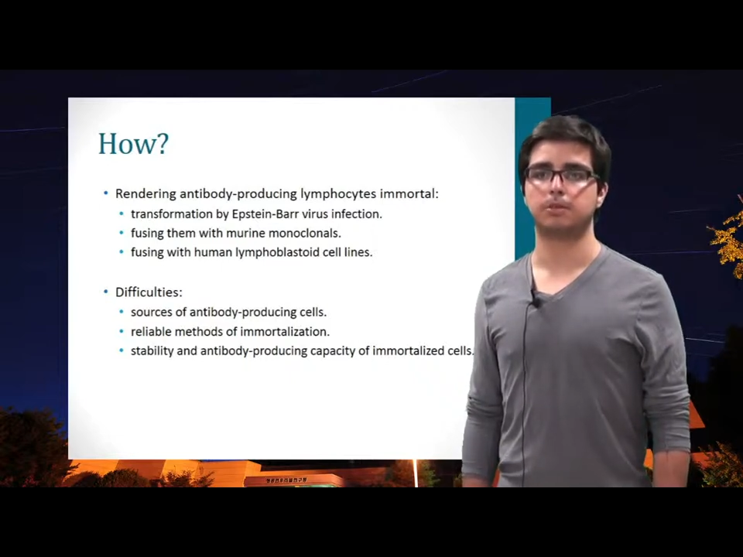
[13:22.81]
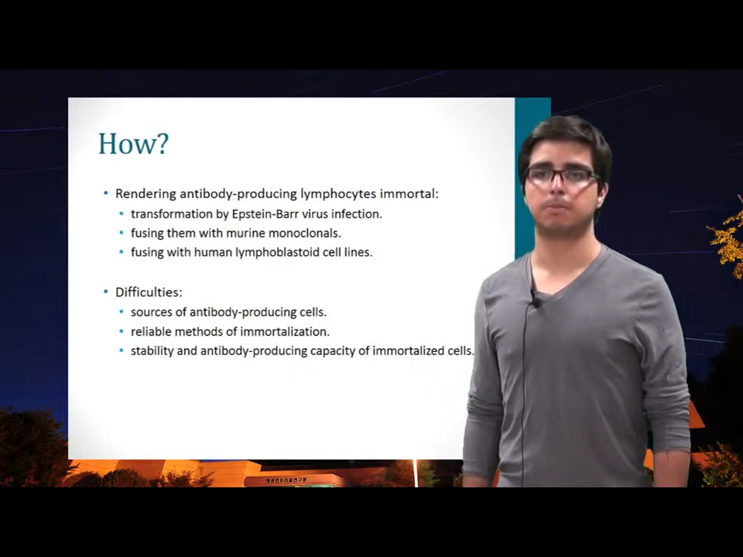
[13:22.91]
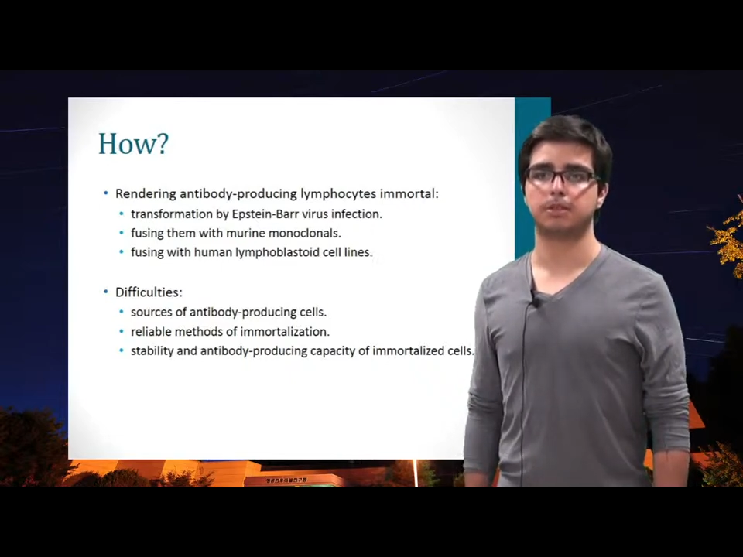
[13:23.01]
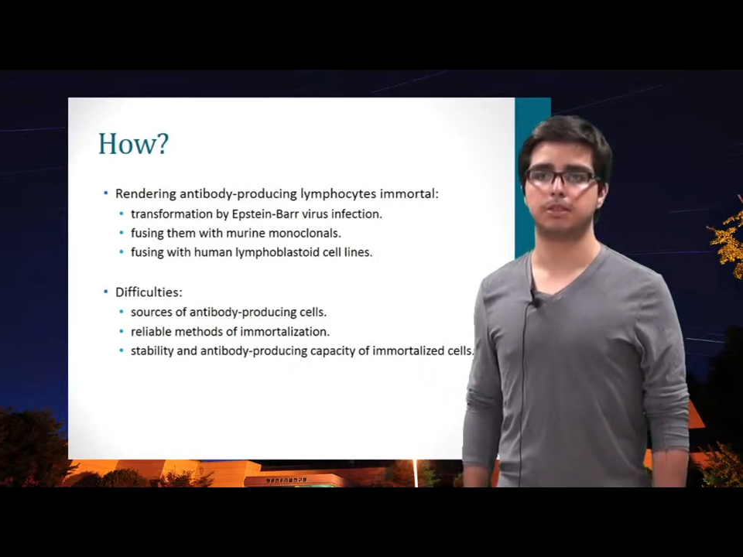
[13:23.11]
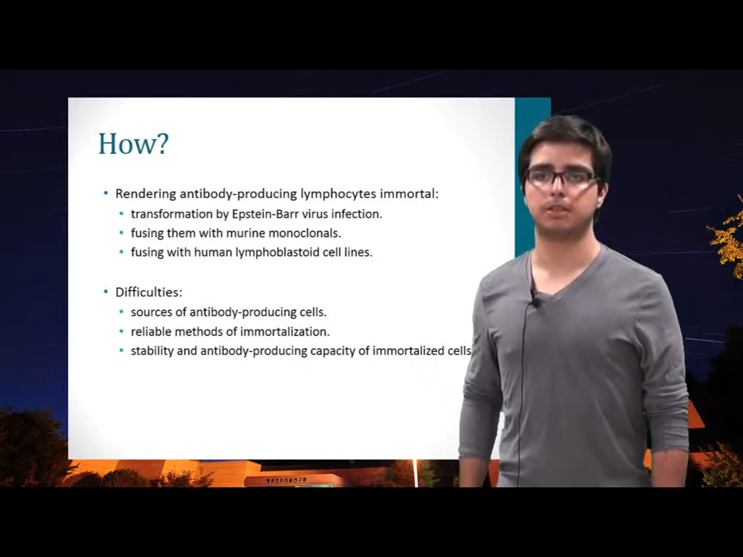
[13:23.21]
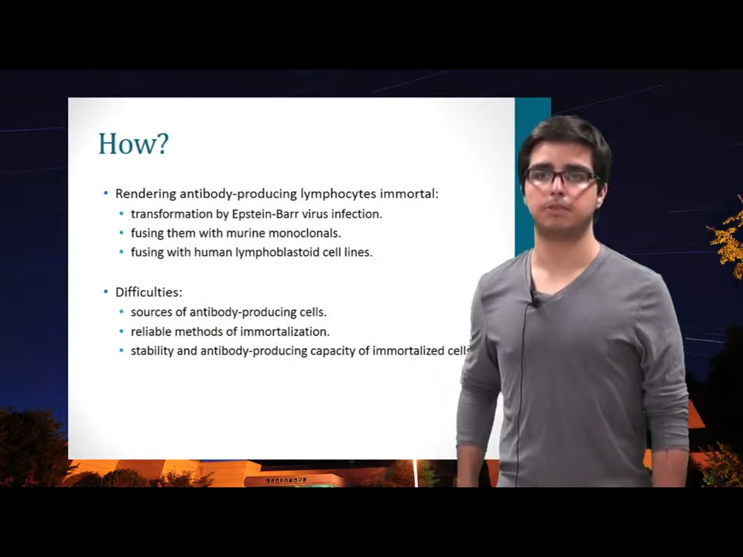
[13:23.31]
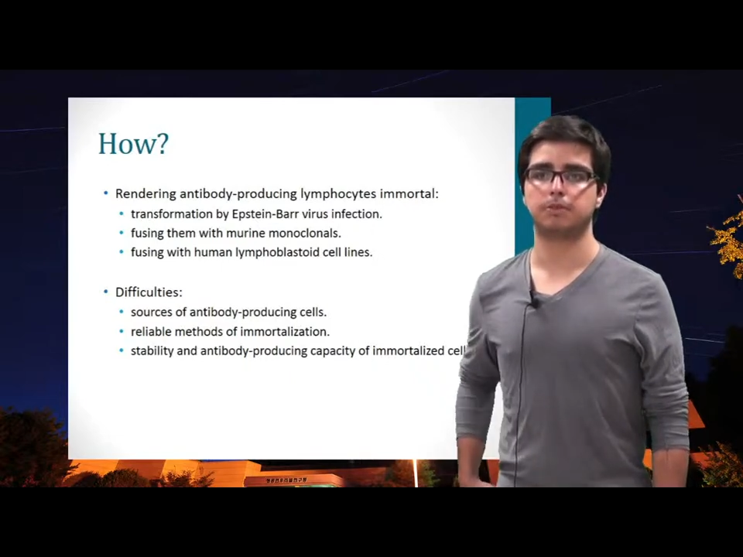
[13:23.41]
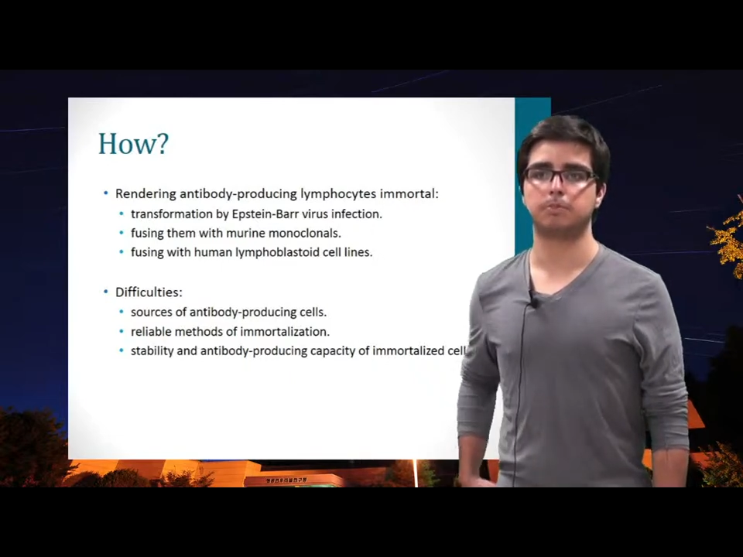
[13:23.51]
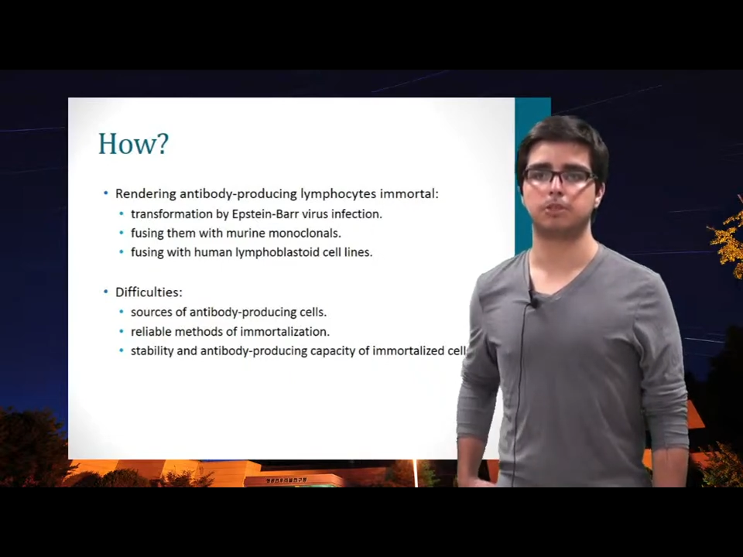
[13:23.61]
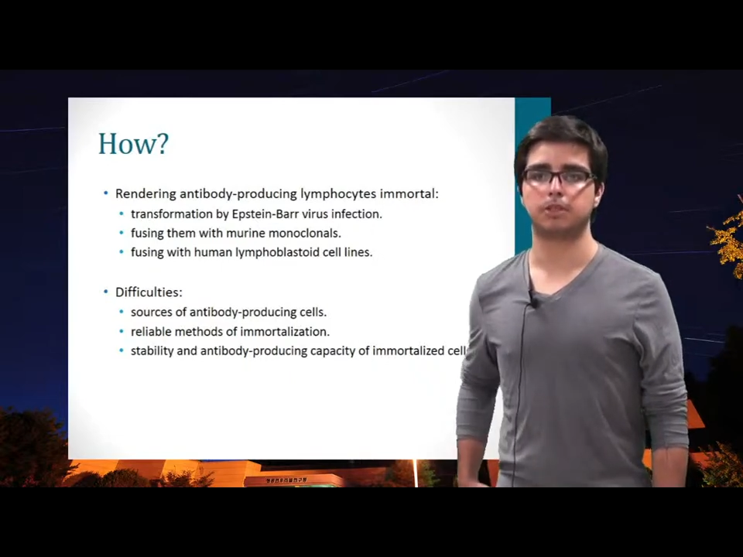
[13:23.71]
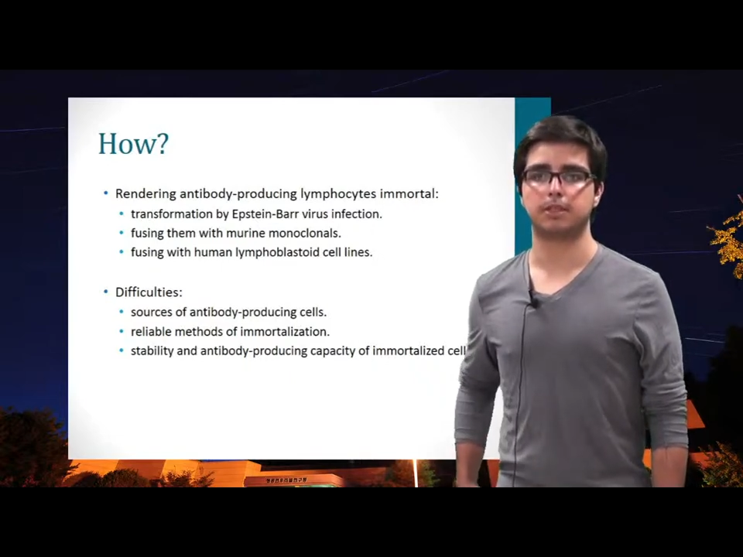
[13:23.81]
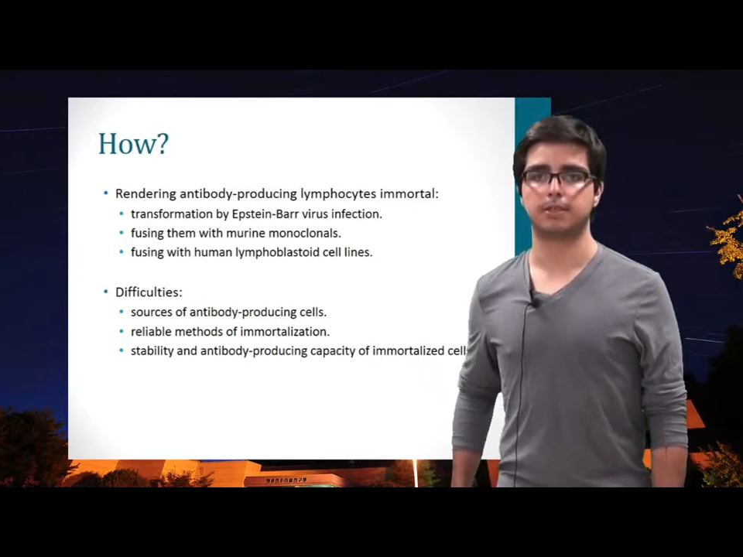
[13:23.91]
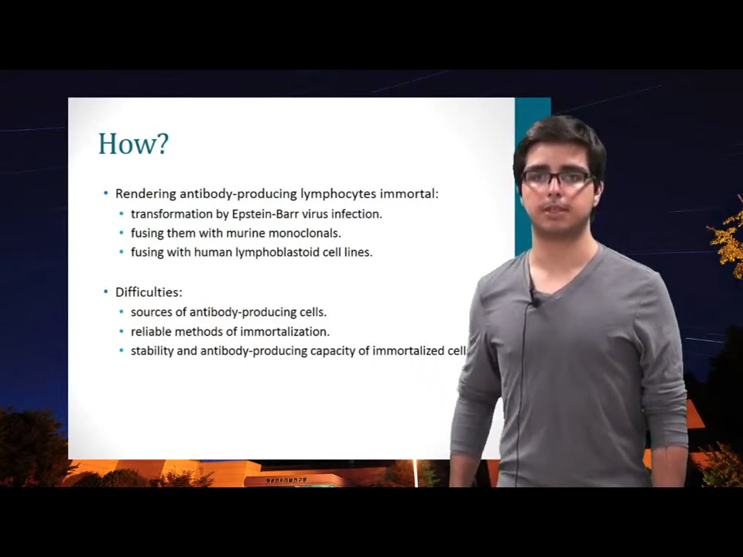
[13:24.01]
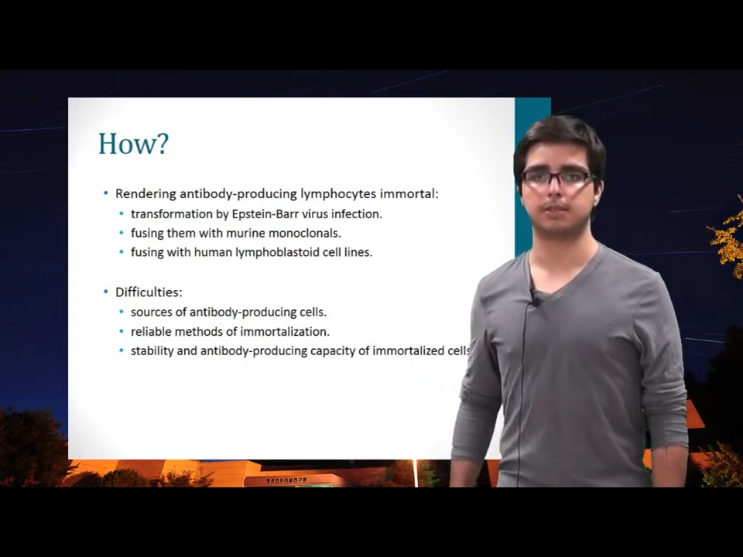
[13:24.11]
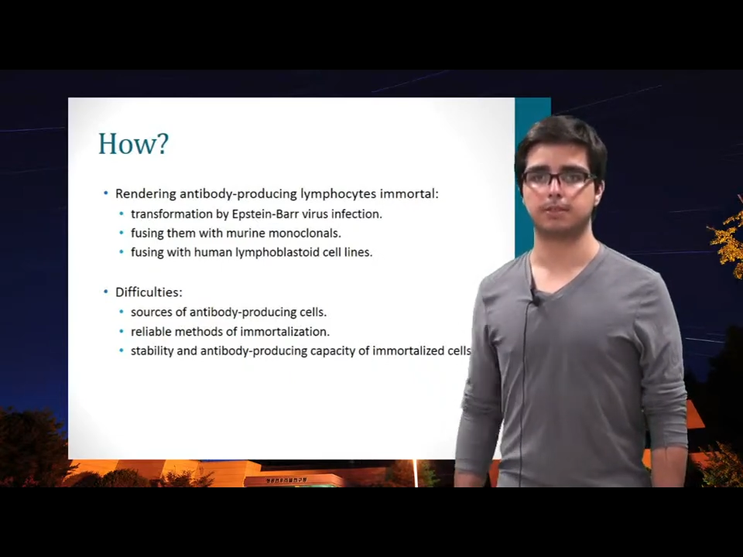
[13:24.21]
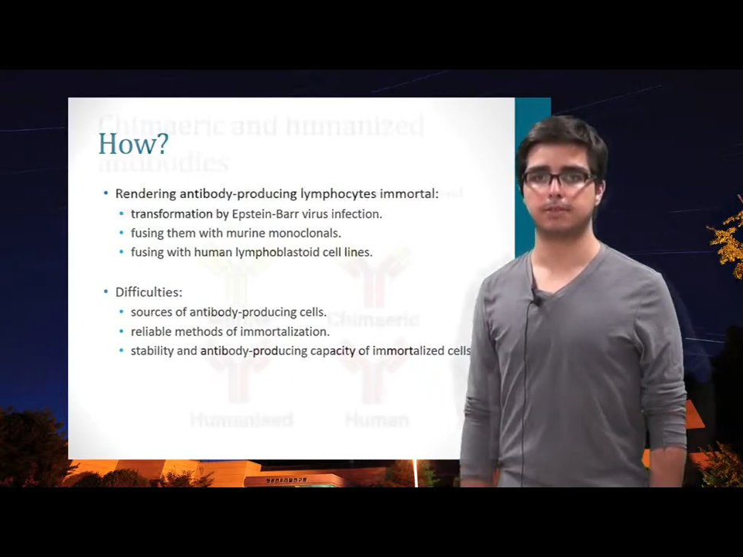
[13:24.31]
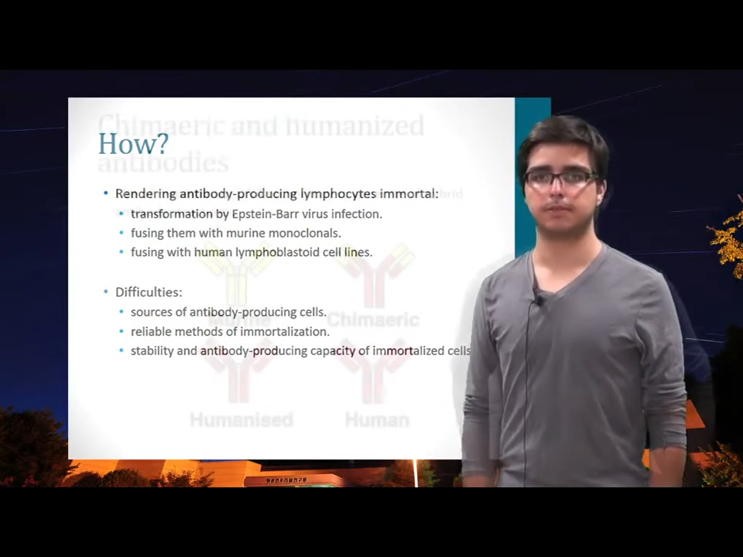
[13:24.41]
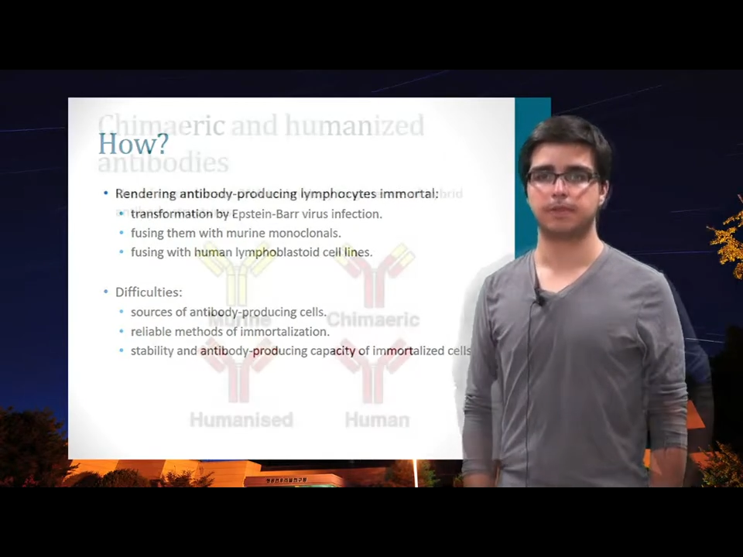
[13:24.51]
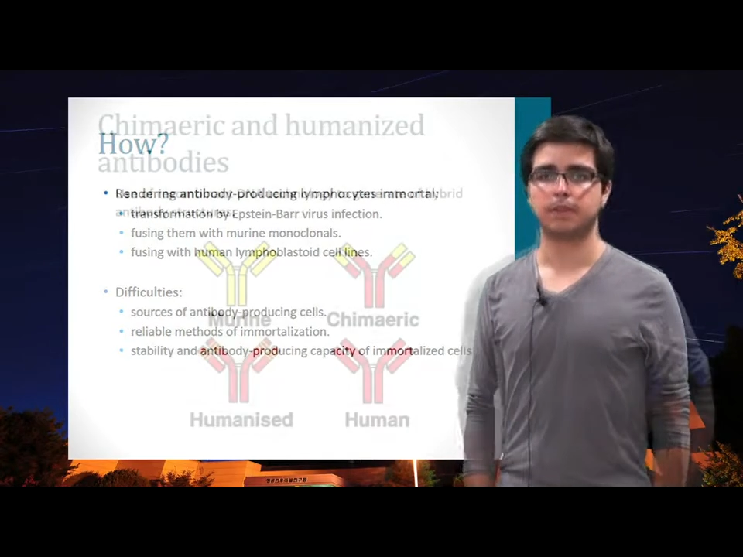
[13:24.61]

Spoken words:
capacity of immortalized cells.